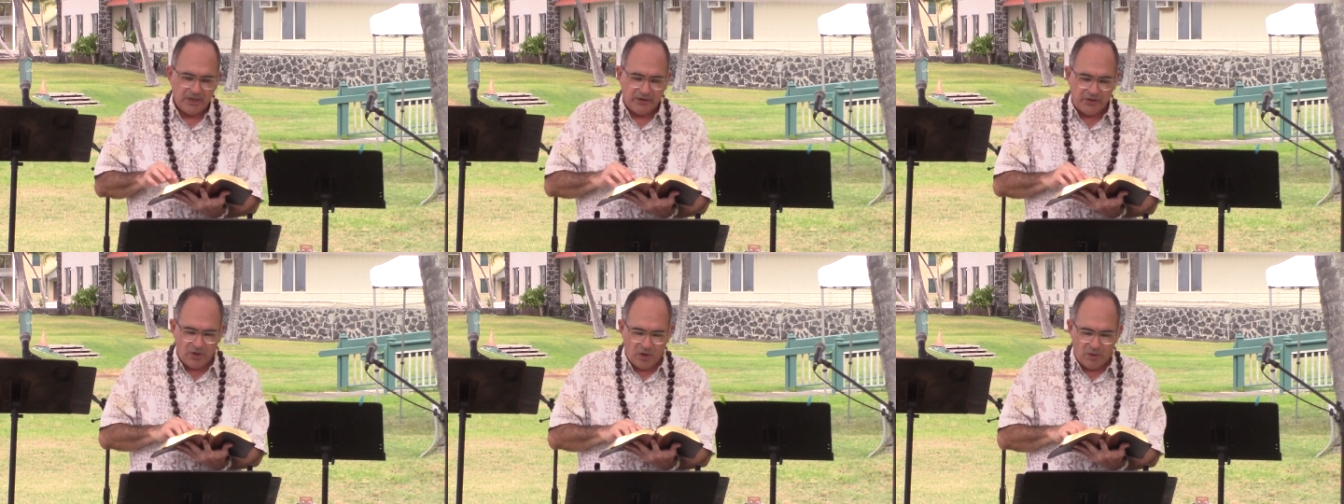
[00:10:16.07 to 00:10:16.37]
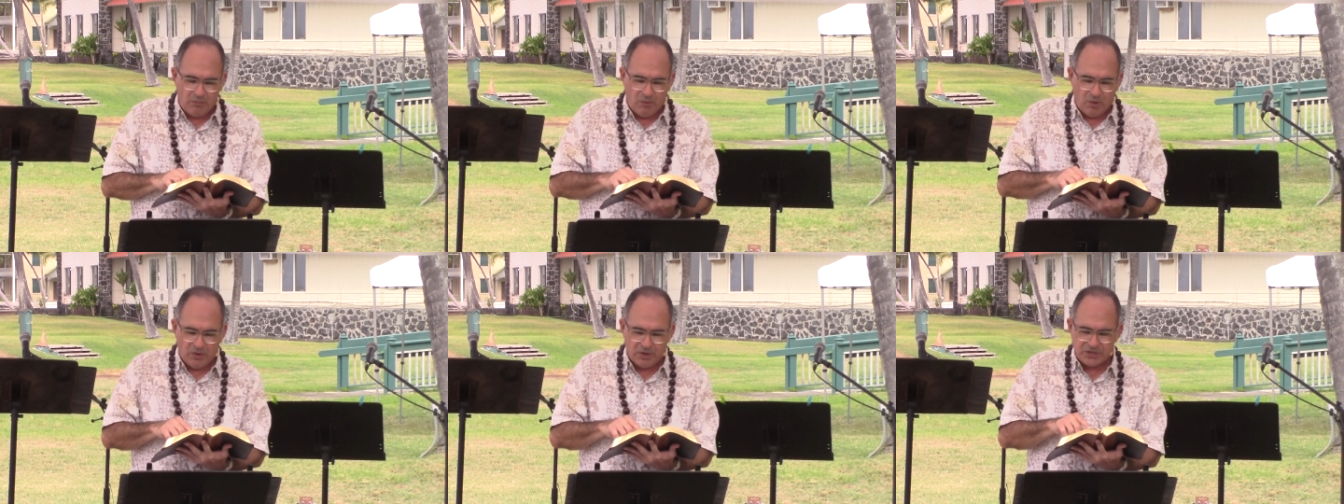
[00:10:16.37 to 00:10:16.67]

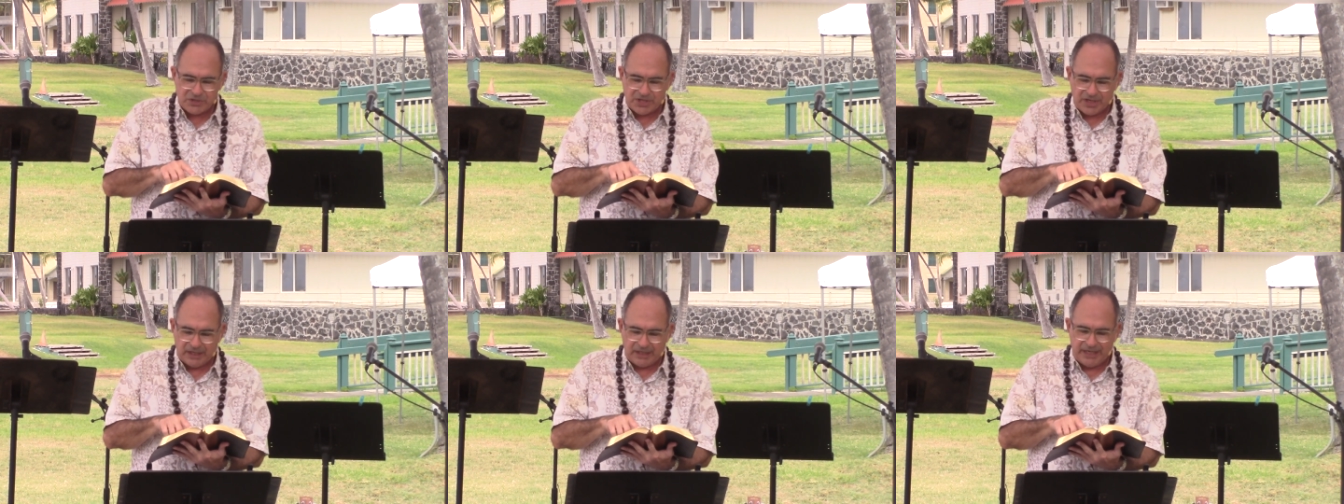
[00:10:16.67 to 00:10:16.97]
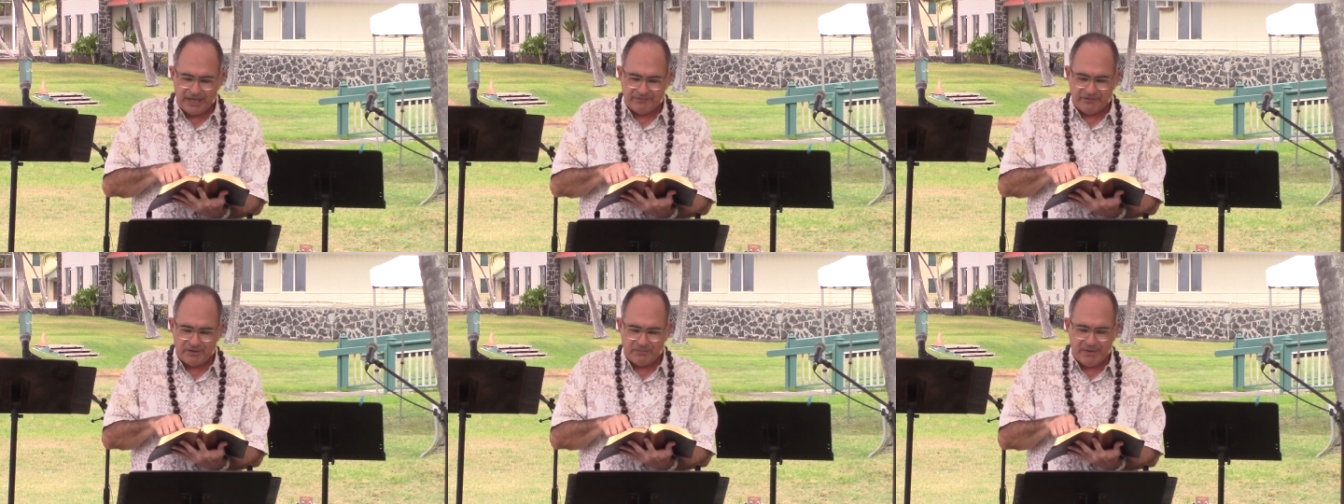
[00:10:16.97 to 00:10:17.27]
No more shall
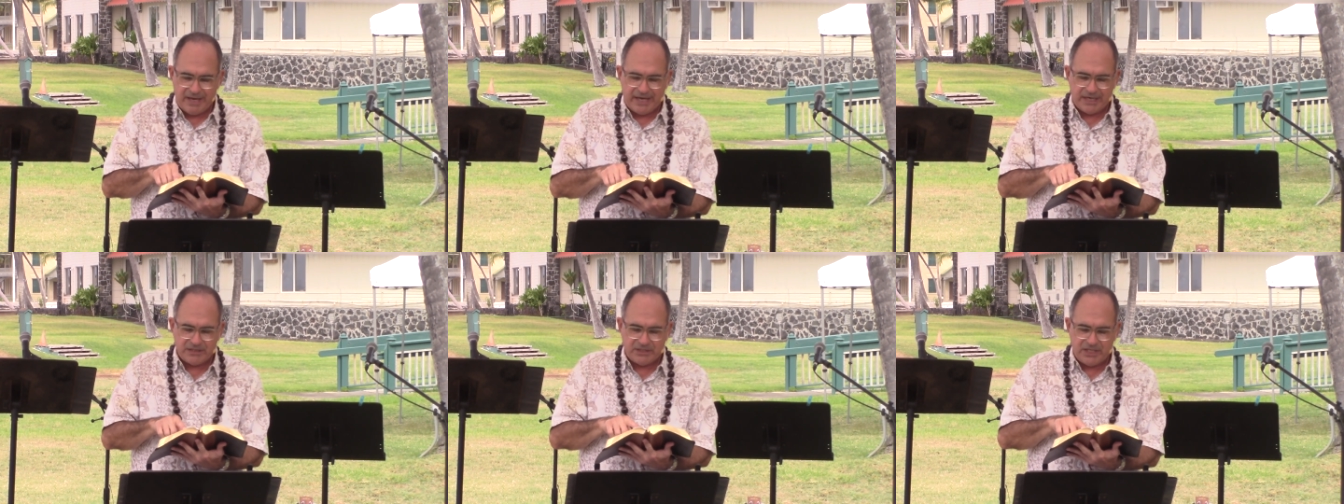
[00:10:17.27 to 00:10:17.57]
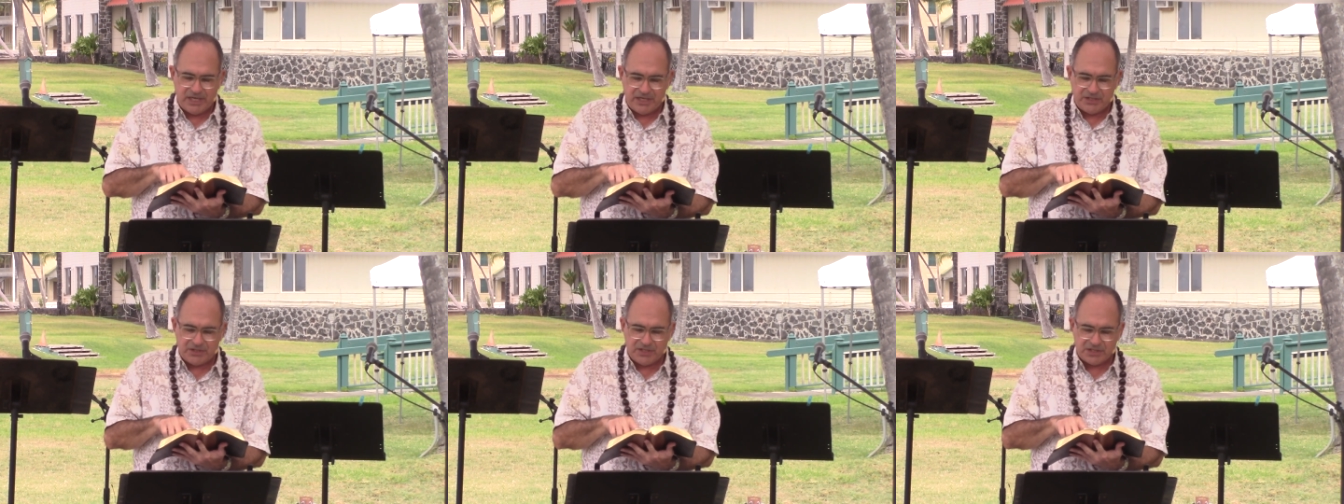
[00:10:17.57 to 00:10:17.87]
every man
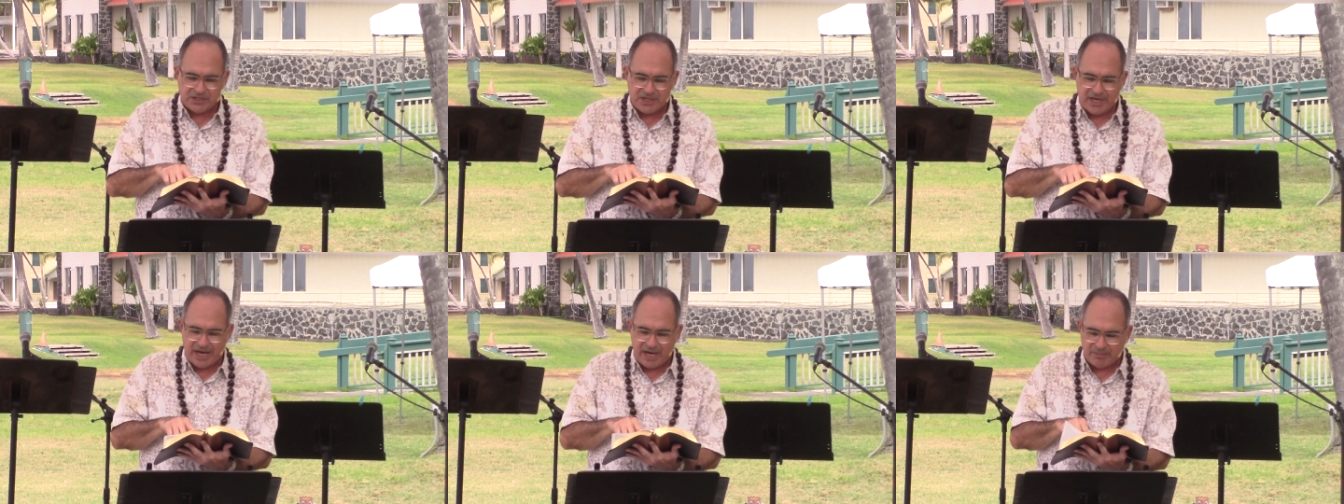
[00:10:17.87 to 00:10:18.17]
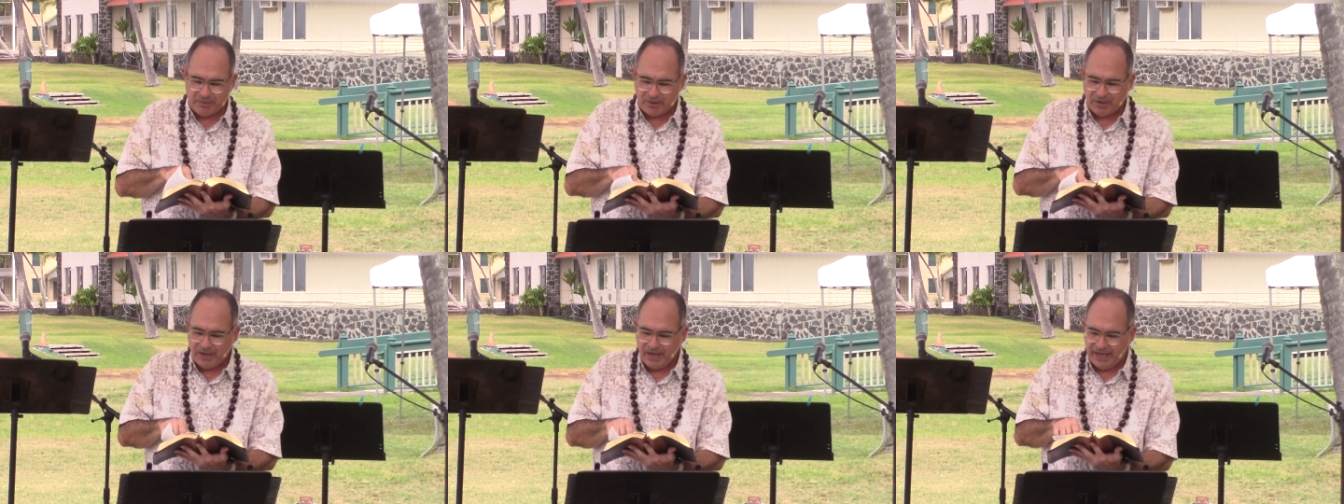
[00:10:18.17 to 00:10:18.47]
teach his
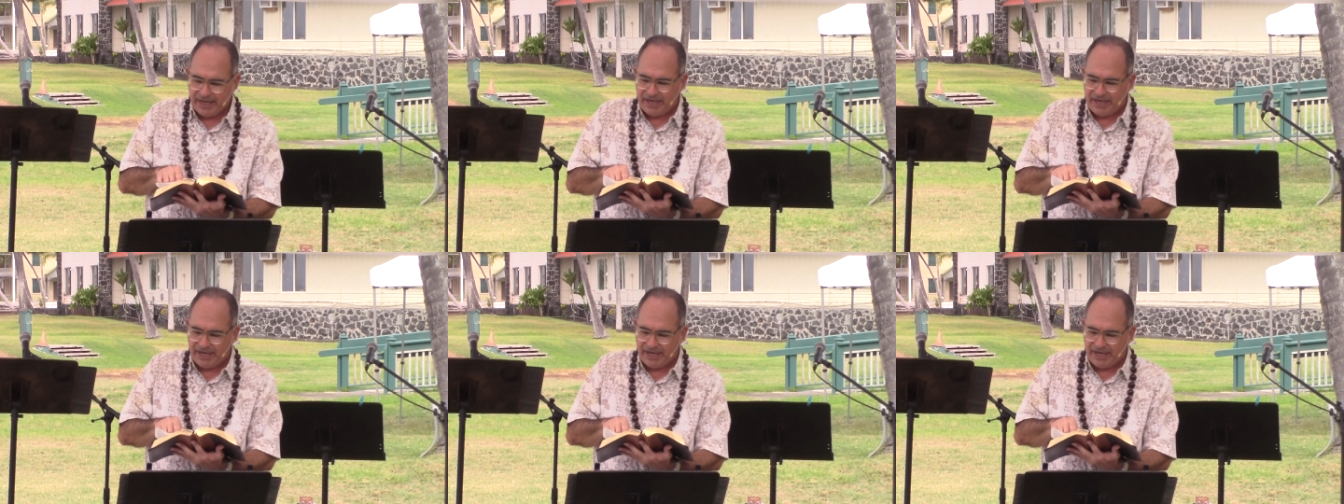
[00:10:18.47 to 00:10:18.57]
neighbor